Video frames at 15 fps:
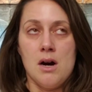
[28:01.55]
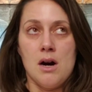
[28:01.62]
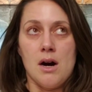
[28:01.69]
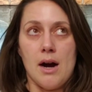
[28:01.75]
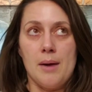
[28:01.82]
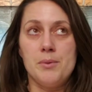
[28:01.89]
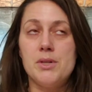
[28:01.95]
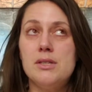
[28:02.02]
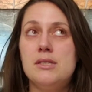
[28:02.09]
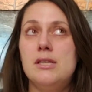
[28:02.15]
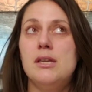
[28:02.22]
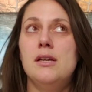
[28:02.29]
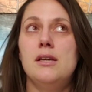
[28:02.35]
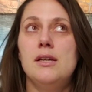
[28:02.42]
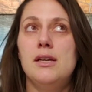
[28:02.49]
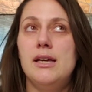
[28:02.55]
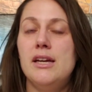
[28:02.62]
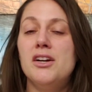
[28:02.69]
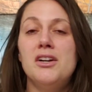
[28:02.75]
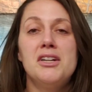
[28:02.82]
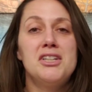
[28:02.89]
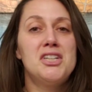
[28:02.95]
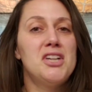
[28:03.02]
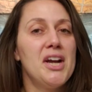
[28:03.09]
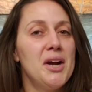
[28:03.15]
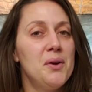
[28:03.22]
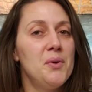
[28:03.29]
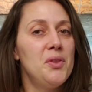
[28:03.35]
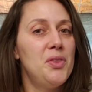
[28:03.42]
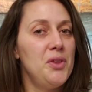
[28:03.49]
I'm just here to share
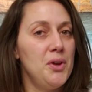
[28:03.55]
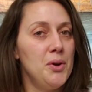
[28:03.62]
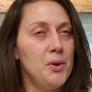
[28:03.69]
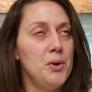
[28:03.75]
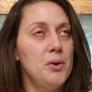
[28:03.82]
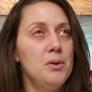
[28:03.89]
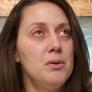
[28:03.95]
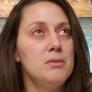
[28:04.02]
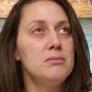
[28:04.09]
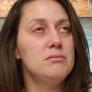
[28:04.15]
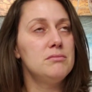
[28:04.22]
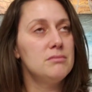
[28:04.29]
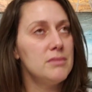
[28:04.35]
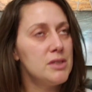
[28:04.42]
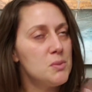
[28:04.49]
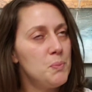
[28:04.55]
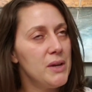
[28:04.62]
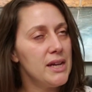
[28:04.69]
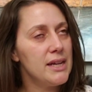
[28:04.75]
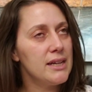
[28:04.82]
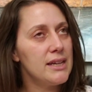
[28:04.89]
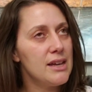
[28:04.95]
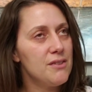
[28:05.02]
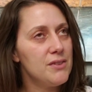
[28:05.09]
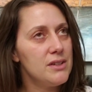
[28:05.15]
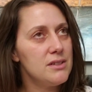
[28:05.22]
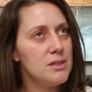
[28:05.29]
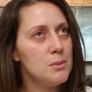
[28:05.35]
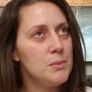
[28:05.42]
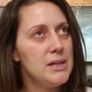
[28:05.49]
with you, it's being given
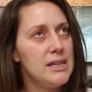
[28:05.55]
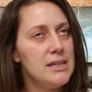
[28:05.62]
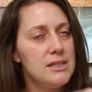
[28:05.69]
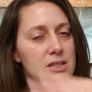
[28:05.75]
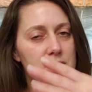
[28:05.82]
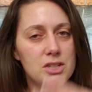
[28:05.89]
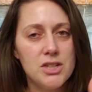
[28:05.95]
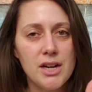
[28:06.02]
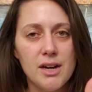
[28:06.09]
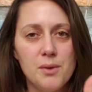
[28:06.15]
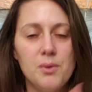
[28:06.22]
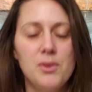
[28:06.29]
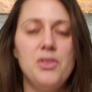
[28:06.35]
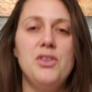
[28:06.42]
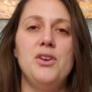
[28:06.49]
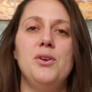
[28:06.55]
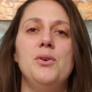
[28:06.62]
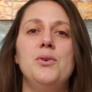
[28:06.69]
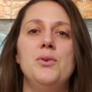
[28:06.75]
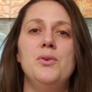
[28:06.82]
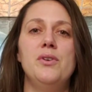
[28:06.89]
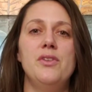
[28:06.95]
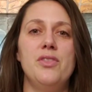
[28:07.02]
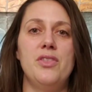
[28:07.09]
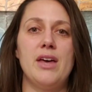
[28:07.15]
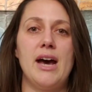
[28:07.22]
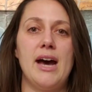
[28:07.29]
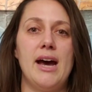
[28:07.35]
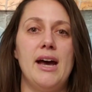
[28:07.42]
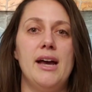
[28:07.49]
to me to share with you,
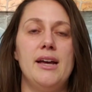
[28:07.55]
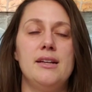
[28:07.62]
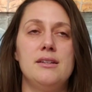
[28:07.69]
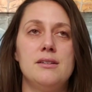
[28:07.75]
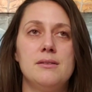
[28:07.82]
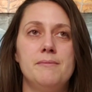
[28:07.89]
that